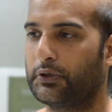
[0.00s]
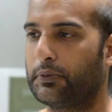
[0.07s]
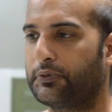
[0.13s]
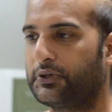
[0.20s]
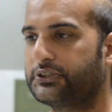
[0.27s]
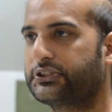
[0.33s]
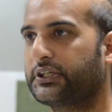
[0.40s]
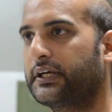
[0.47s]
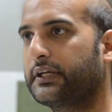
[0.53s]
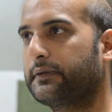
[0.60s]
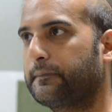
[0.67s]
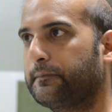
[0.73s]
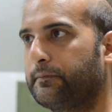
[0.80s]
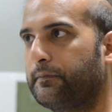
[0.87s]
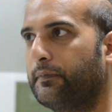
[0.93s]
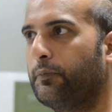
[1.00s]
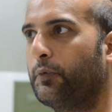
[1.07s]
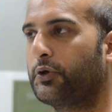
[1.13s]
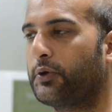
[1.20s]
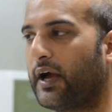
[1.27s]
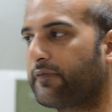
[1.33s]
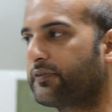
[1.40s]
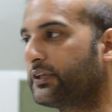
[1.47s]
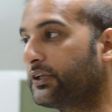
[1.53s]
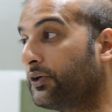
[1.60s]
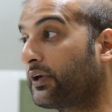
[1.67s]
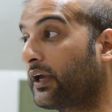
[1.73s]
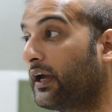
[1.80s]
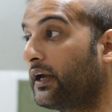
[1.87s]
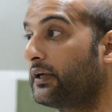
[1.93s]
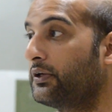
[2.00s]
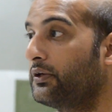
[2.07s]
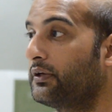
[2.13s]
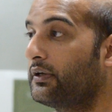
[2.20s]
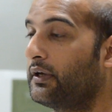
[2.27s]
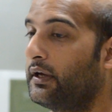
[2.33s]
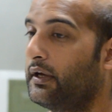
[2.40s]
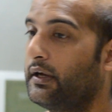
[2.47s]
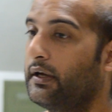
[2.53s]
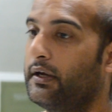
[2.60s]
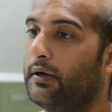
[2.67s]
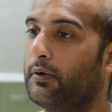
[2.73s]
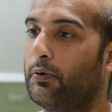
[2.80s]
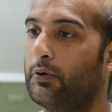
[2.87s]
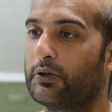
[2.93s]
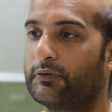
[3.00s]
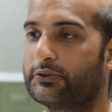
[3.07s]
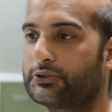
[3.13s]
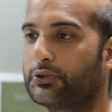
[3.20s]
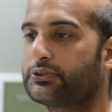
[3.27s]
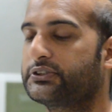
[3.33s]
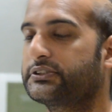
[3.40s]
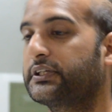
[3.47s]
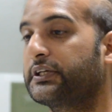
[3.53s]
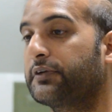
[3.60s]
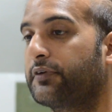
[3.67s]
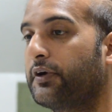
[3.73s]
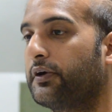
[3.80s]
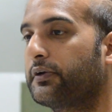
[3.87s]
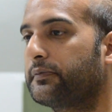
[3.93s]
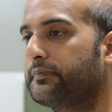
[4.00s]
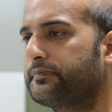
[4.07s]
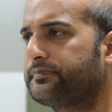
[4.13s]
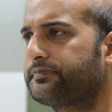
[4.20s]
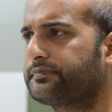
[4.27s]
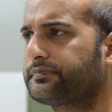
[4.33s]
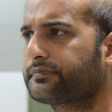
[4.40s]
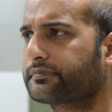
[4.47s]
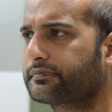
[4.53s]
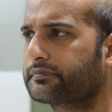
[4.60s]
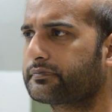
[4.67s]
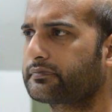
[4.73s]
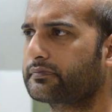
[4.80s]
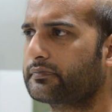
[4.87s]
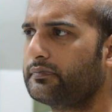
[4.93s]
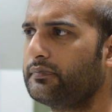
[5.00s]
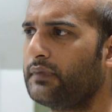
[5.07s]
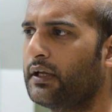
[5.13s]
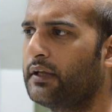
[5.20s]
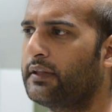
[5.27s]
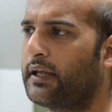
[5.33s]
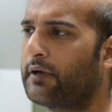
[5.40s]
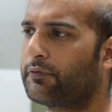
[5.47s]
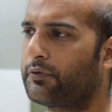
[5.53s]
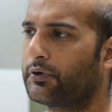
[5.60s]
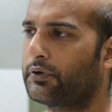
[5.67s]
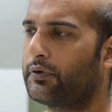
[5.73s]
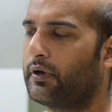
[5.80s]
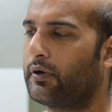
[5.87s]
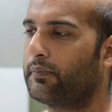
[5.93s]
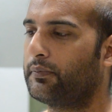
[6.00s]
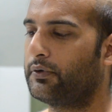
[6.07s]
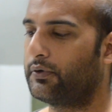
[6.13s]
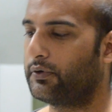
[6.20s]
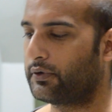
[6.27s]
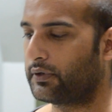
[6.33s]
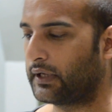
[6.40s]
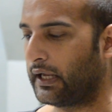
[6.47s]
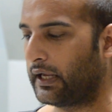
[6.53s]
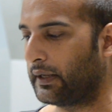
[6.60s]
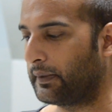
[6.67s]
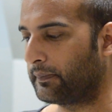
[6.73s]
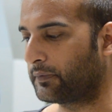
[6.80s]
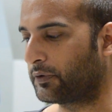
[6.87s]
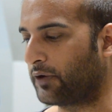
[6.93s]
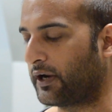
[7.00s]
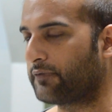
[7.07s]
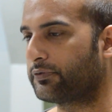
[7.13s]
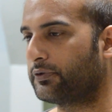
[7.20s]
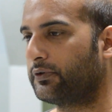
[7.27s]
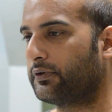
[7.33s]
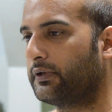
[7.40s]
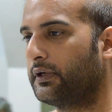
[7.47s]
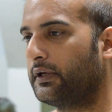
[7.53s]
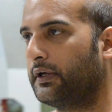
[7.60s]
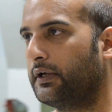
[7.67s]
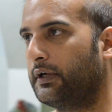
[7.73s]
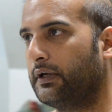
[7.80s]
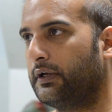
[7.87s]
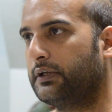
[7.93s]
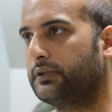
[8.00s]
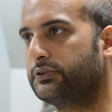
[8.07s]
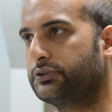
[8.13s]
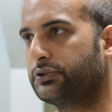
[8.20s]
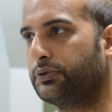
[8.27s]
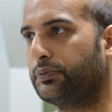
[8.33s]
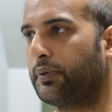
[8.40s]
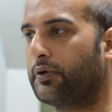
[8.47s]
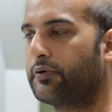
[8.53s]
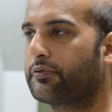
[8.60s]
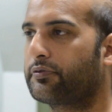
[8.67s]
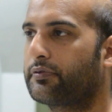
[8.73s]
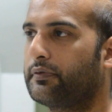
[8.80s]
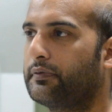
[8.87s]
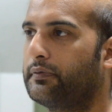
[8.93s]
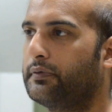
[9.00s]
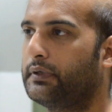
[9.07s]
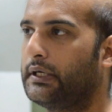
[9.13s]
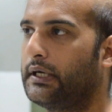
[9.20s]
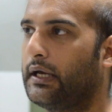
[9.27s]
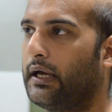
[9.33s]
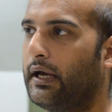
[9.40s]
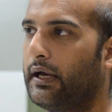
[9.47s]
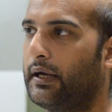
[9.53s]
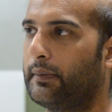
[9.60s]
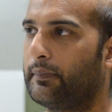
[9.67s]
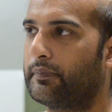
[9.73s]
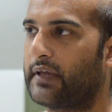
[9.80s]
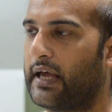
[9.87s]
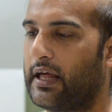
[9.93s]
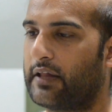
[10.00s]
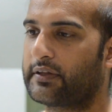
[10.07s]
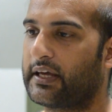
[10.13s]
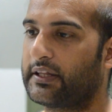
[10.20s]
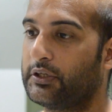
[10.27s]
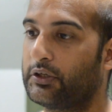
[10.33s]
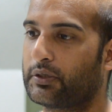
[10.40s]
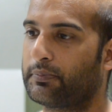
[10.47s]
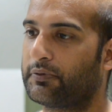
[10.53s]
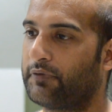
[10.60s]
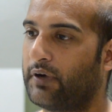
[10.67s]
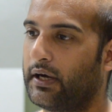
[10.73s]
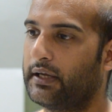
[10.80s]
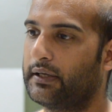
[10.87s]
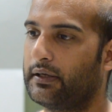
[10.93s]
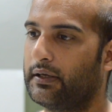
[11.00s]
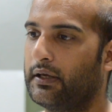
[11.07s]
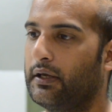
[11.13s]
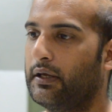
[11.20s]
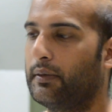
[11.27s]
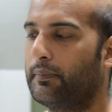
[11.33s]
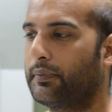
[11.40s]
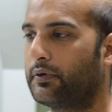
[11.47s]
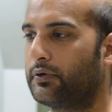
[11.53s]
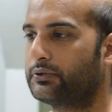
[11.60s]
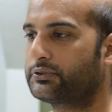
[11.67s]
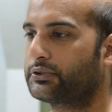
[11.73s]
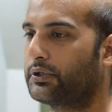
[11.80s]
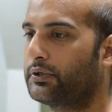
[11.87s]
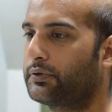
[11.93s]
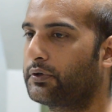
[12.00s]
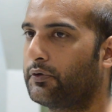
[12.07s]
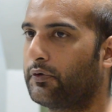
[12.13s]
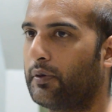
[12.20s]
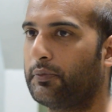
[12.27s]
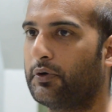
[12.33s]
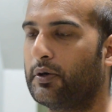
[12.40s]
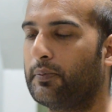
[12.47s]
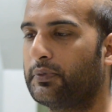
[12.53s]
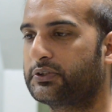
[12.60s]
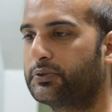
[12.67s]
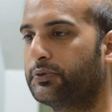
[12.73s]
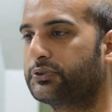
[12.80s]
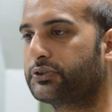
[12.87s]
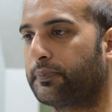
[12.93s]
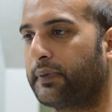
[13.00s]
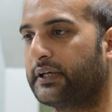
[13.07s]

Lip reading: You appreciate what you have in the UK, all the resources that you've got, and therefore you're a lot more grateful to both the healthcare that you can provide, but also you're a lot more humble towards your